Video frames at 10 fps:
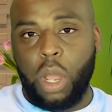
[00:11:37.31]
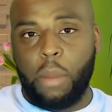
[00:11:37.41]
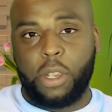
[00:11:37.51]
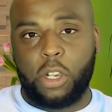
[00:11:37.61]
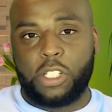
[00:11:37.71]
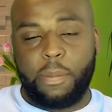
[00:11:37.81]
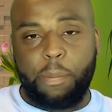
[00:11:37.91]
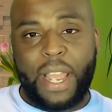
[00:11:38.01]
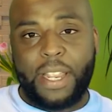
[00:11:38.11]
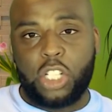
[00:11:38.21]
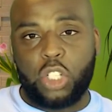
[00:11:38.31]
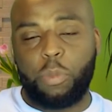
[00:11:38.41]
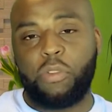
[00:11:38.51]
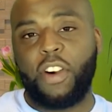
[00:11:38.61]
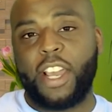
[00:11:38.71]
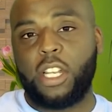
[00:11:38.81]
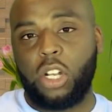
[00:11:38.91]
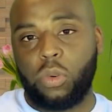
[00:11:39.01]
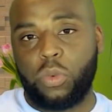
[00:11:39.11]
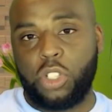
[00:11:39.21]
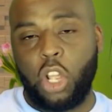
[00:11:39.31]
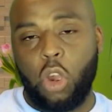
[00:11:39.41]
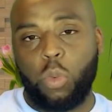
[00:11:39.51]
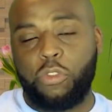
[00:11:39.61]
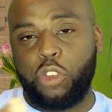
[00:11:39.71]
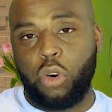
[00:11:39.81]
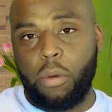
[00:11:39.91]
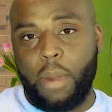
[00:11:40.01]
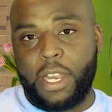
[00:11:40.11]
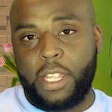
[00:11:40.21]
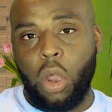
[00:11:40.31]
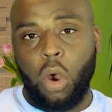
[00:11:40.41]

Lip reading: because the banks will provide loans with your money.